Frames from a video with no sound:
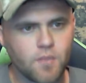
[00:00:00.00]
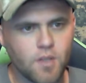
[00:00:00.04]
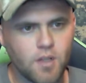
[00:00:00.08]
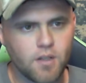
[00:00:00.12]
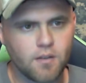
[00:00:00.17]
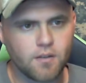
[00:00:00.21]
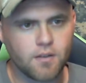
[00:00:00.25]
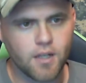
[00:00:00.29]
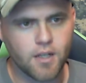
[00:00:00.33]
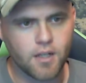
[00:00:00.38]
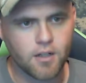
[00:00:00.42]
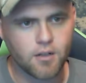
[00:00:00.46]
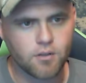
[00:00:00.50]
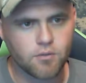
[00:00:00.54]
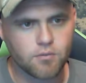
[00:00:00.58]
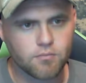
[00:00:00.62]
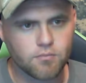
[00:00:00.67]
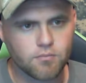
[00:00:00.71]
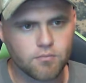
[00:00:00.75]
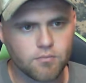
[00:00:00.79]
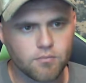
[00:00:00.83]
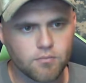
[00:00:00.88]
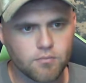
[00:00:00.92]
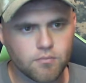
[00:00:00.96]
Now,
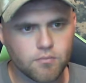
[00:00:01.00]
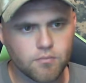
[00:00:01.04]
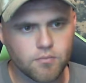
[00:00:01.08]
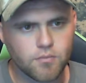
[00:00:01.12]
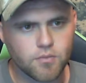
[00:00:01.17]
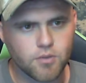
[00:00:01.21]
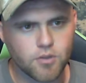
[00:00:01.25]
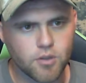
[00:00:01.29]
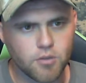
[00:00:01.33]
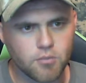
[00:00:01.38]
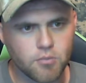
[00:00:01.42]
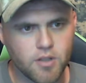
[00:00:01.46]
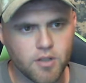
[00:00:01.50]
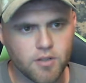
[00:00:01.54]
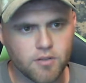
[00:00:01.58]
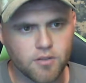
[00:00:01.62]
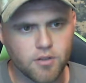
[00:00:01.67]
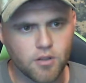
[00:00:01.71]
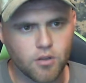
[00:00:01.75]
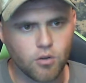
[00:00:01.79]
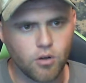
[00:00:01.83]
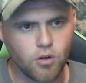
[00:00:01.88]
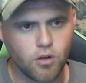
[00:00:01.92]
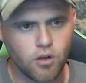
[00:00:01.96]
you may
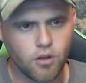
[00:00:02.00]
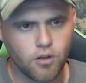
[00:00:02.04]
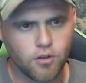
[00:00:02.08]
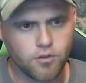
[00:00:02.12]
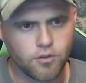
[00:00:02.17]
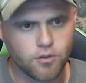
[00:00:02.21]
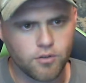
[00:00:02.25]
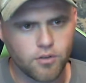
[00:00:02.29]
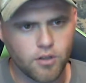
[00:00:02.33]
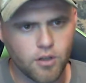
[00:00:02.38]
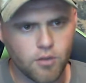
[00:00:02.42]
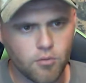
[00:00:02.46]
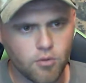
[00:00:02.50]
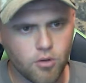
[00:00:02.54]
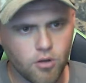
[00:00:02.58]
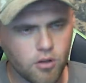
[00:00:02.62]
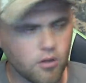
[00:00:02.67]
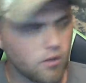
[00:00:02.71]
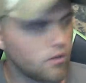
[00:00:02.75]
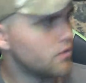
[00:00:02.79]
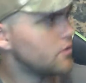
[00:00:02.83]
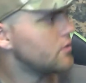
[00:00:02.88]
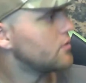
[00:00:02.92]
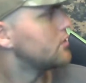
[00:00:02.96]
say, well, it's the same
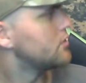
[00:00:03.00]
color.